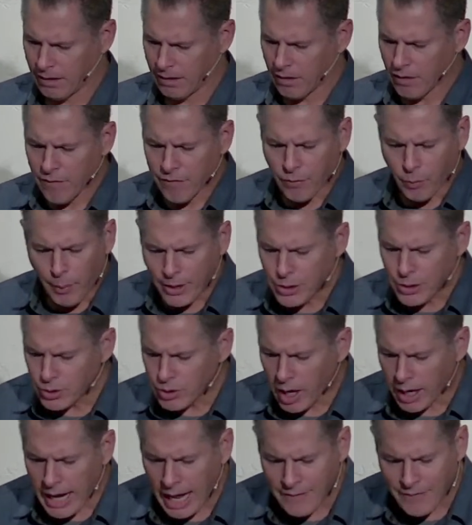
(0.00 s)
For we do
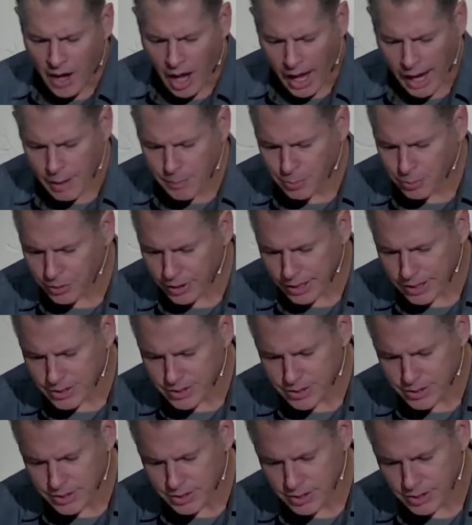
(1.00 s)
not have a high
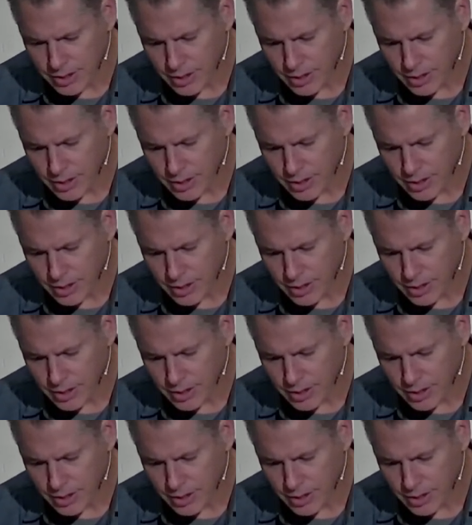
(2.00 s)
priest